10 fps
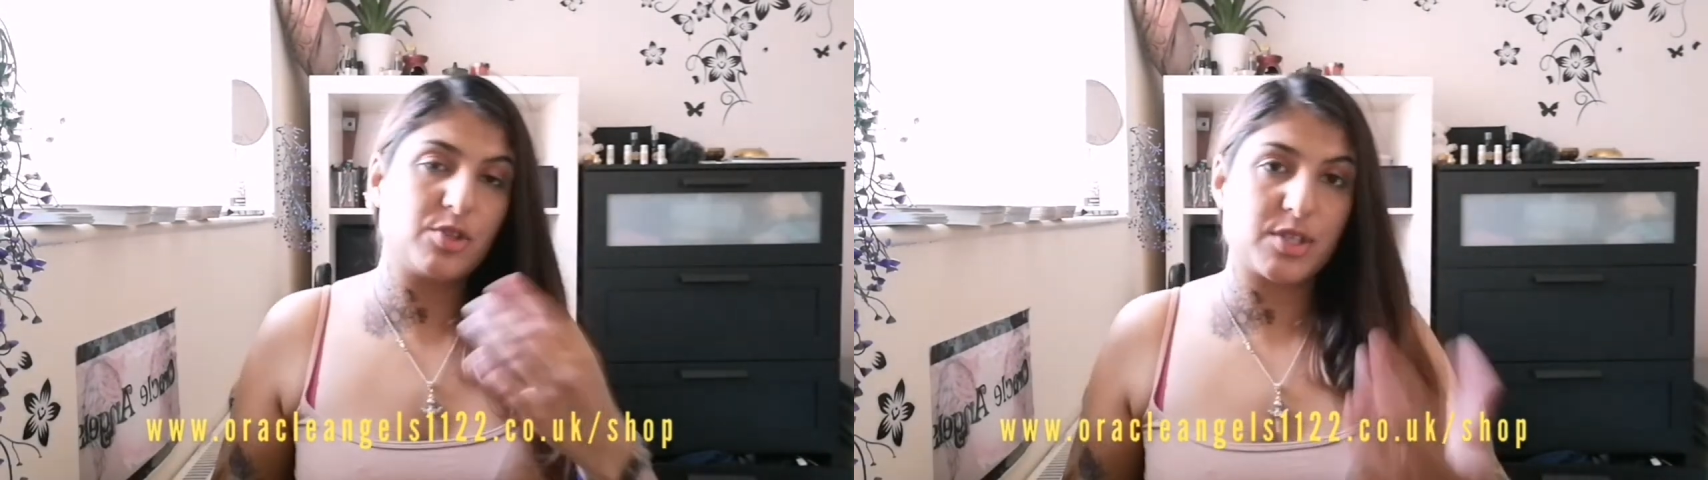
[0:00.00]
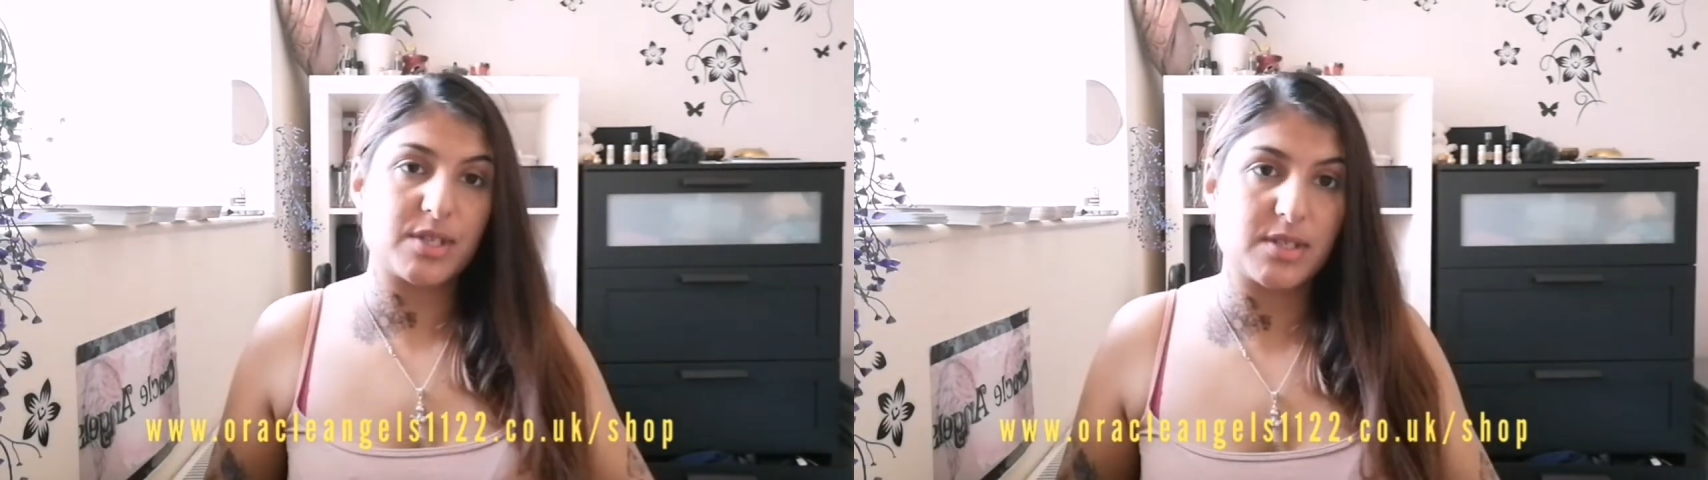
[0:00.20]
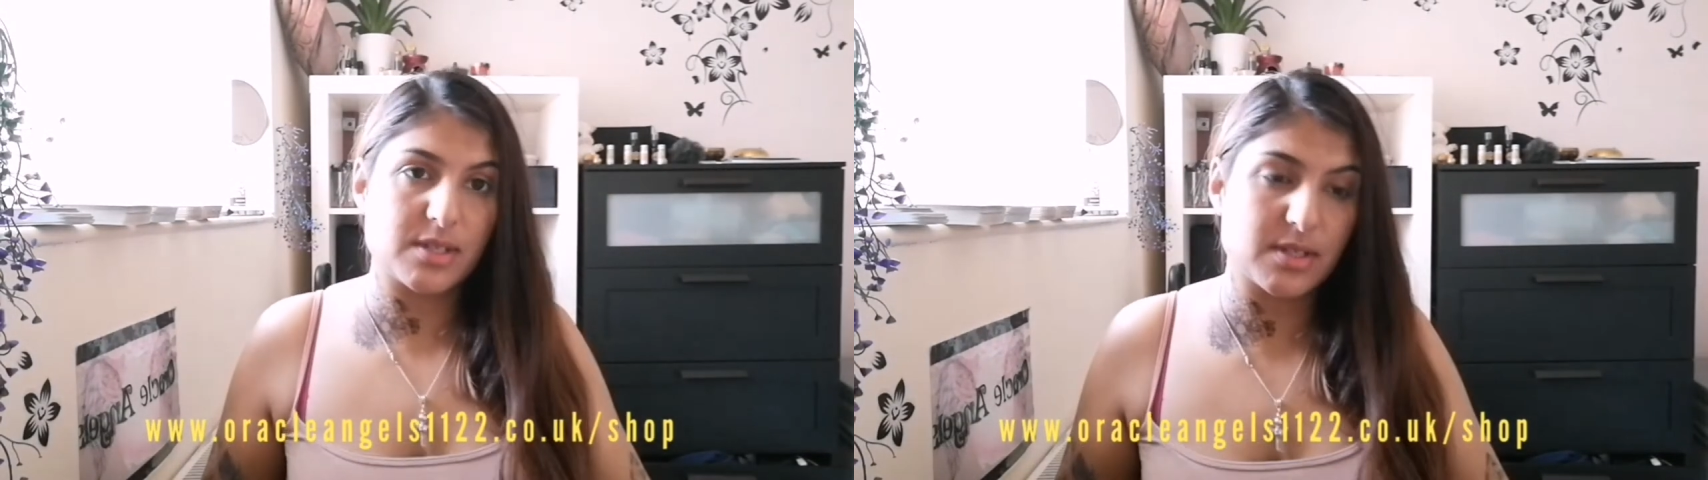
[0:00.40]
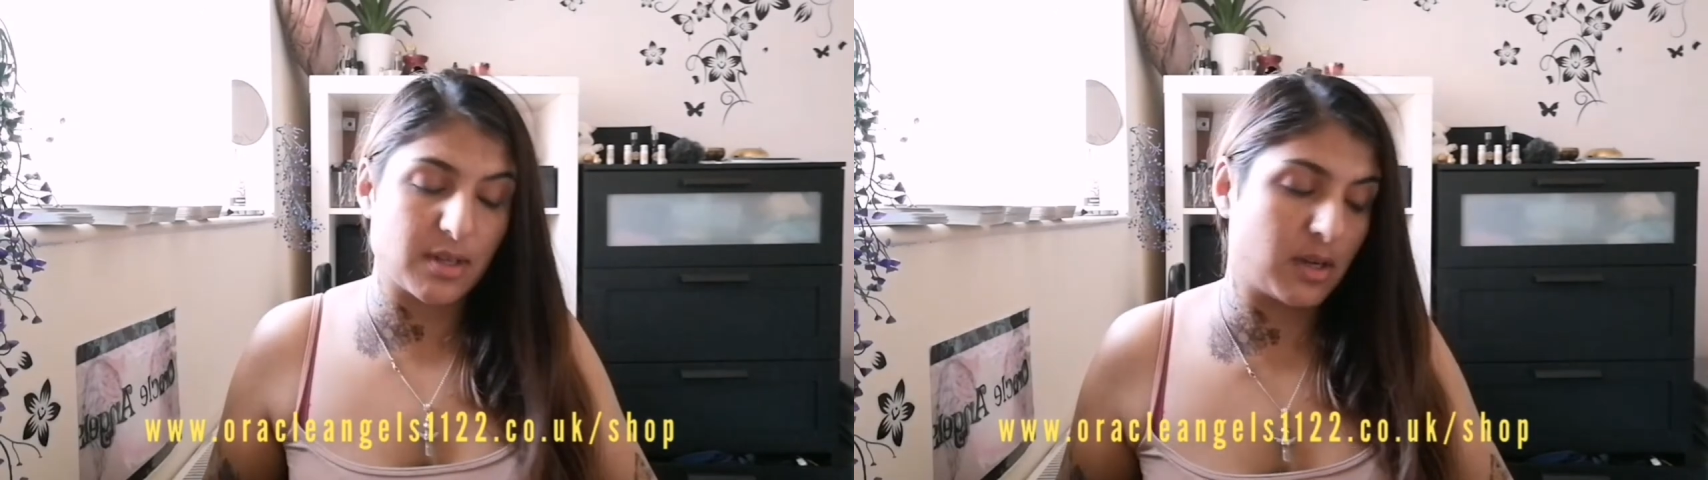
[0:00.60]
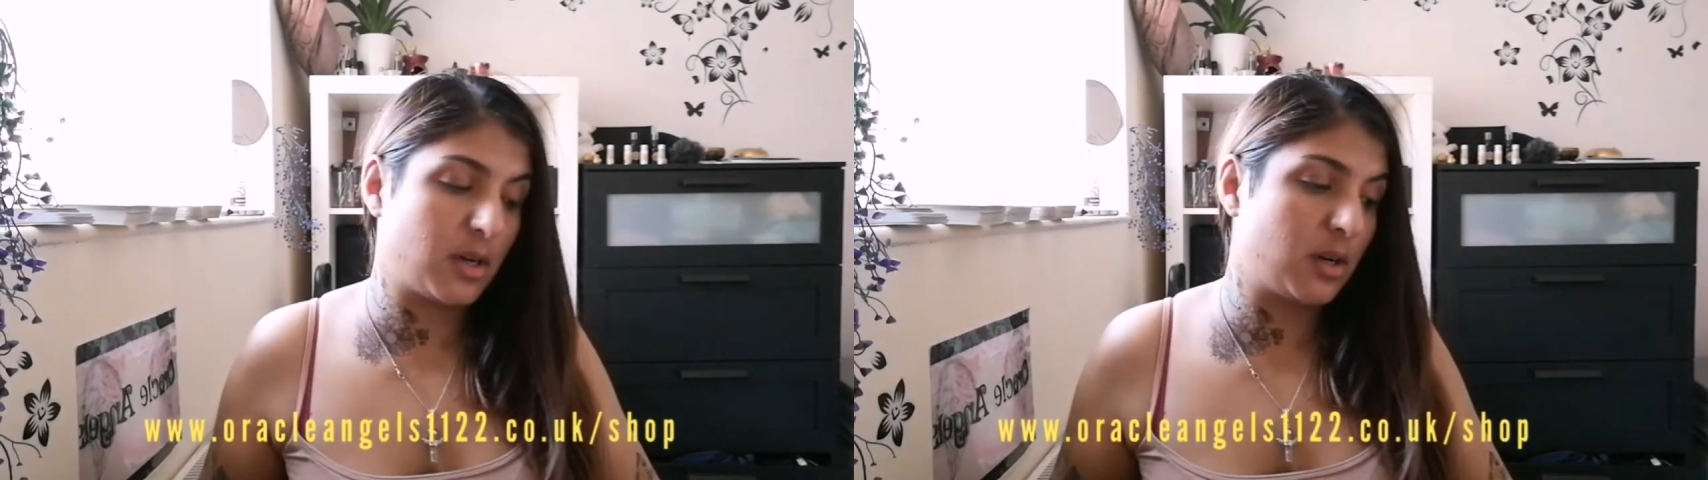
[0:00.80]
justice is
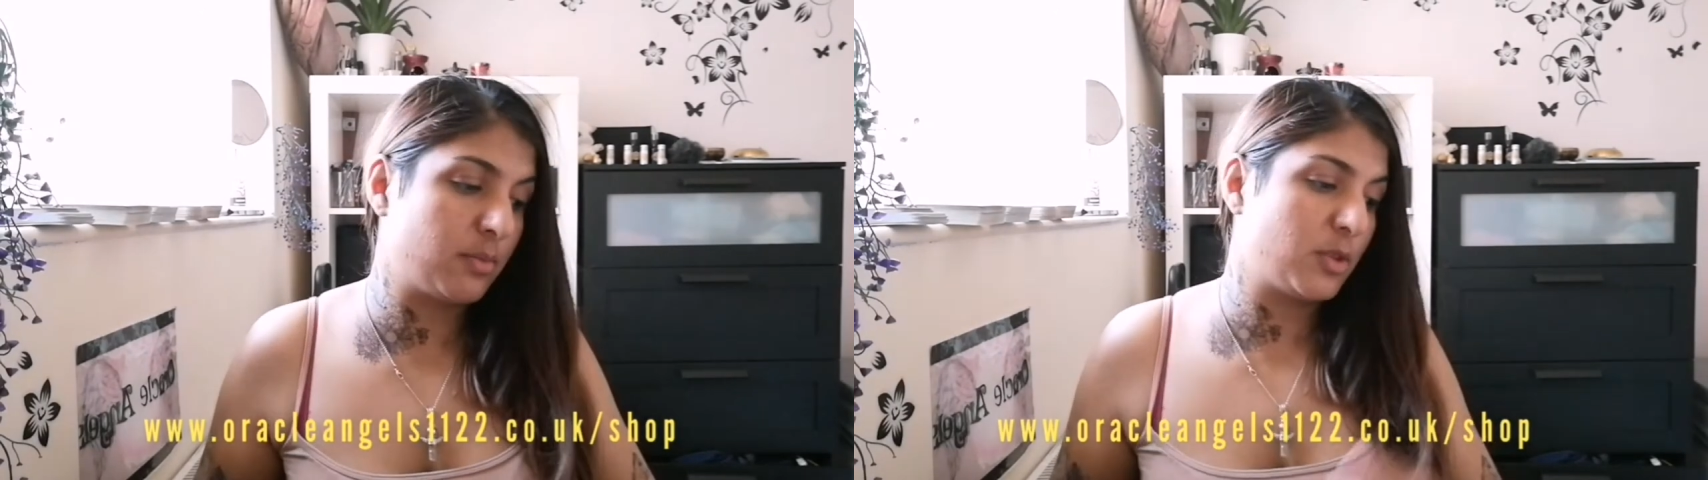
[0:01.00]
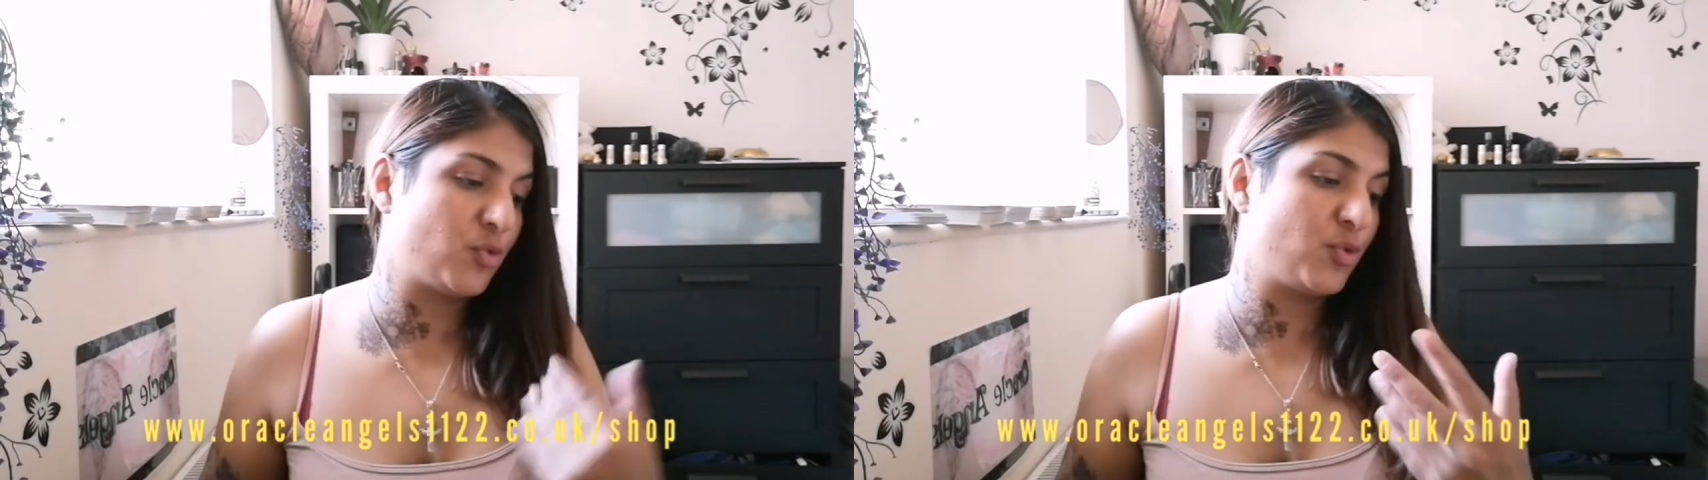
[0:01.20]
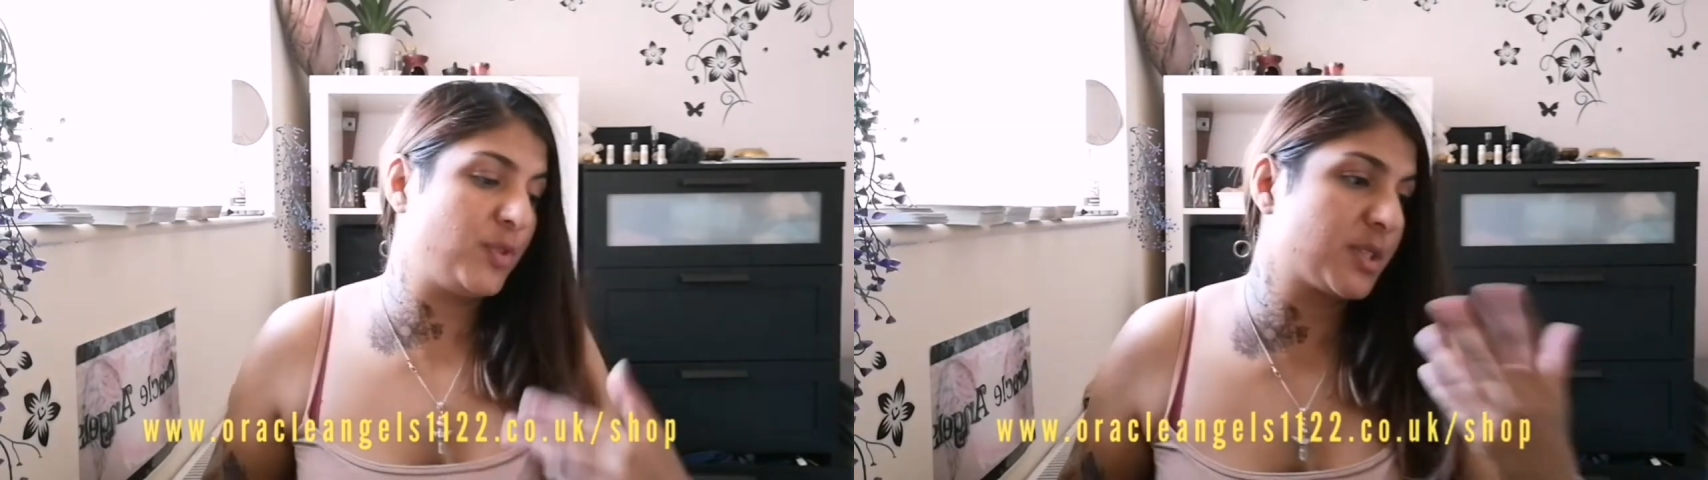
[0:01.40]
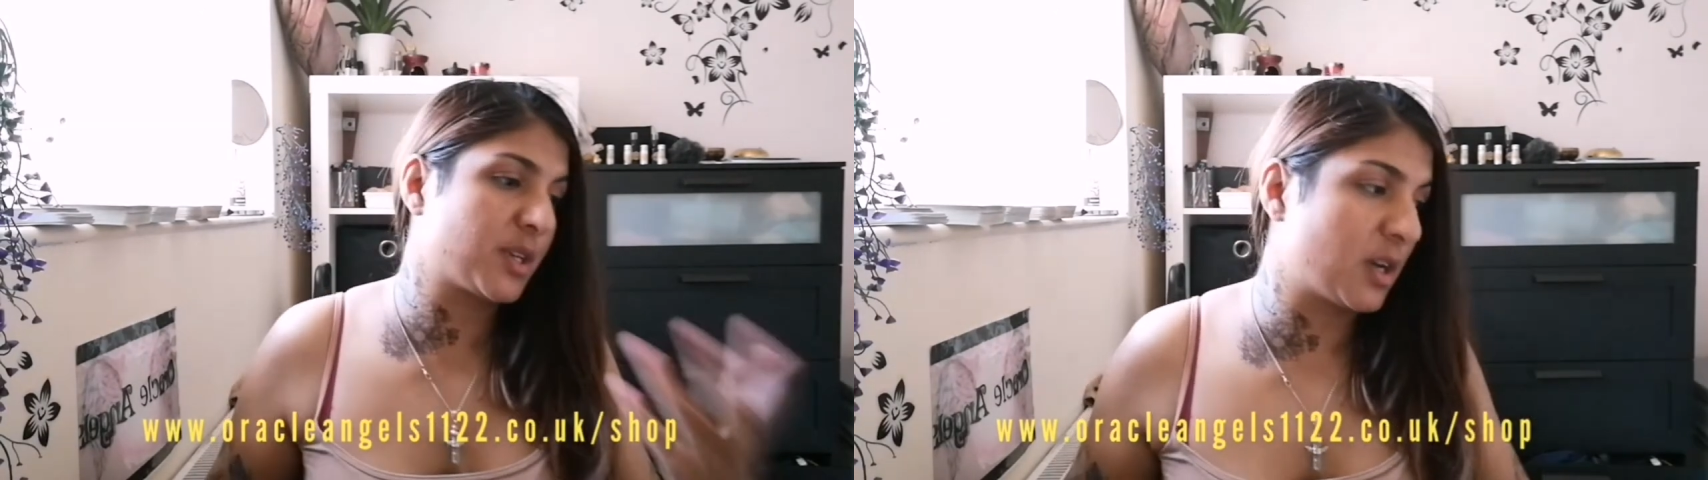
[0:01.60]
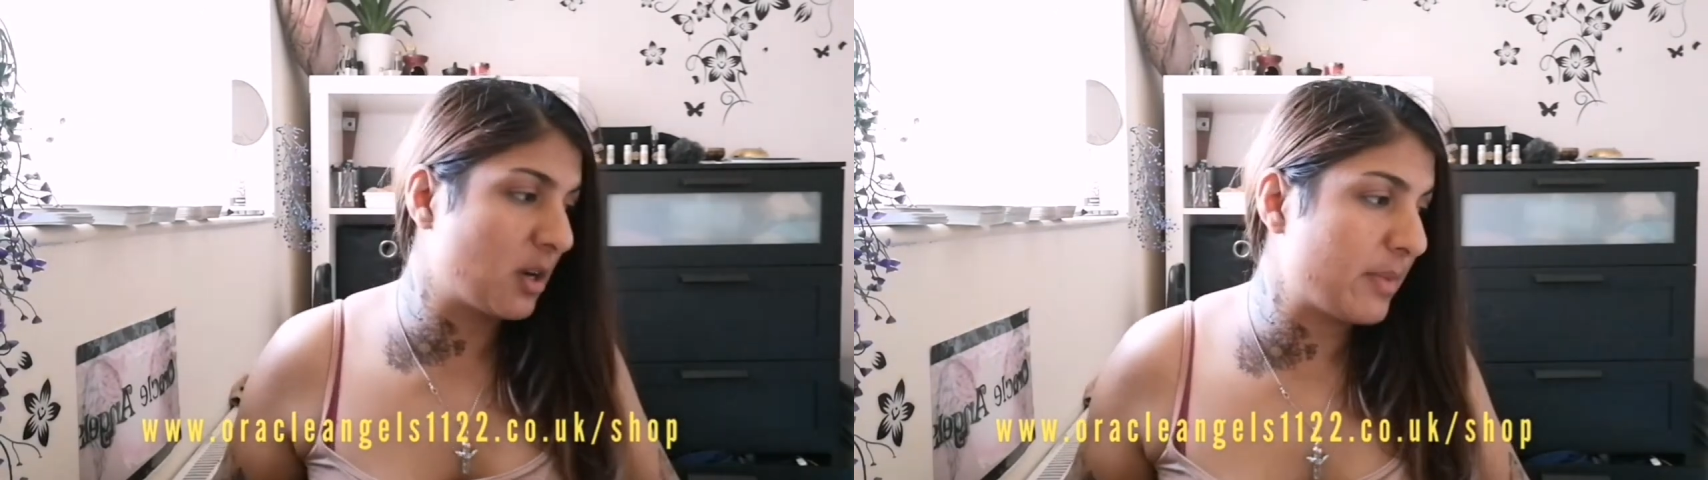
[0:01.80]
going to come, the truth is
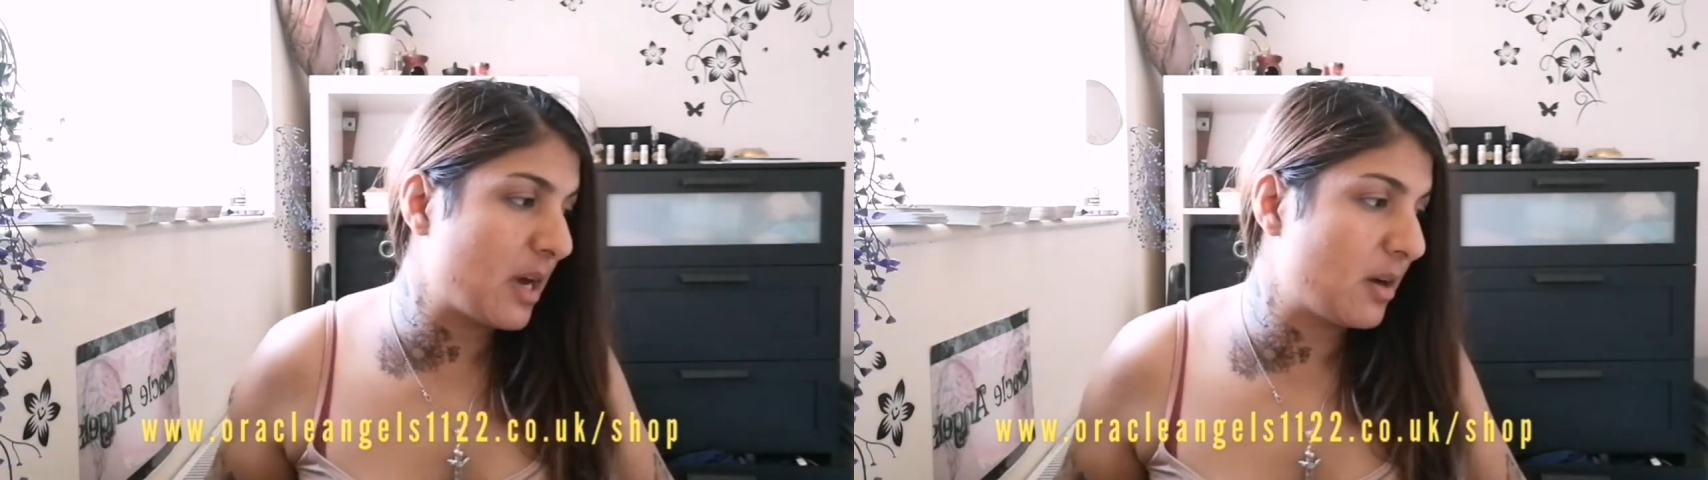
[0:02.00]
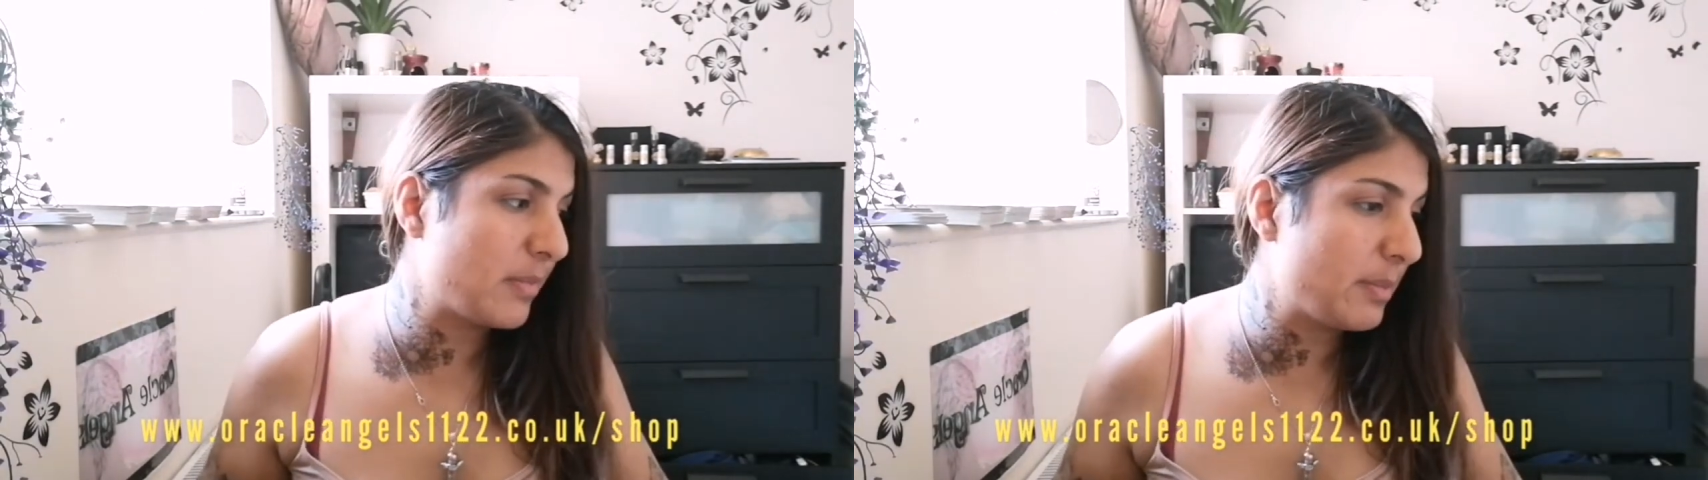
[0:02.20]
going to come out.